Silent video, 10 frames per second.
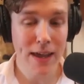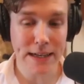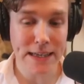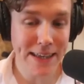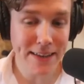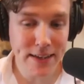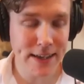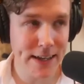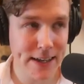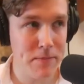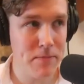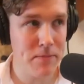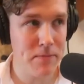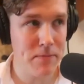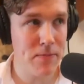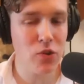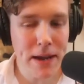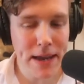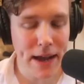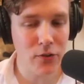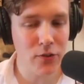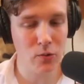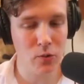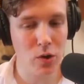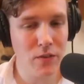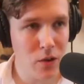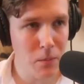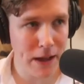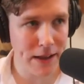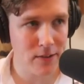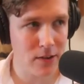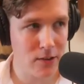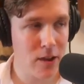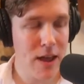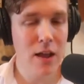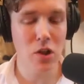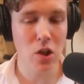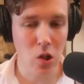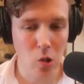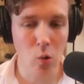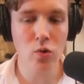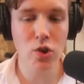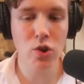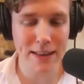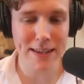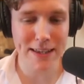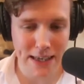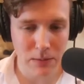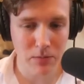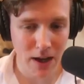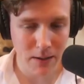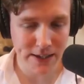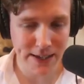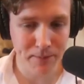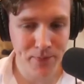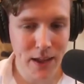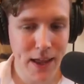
And he said this exact same thing. There was somebody else that was one of his competitors that launched at the same time as him.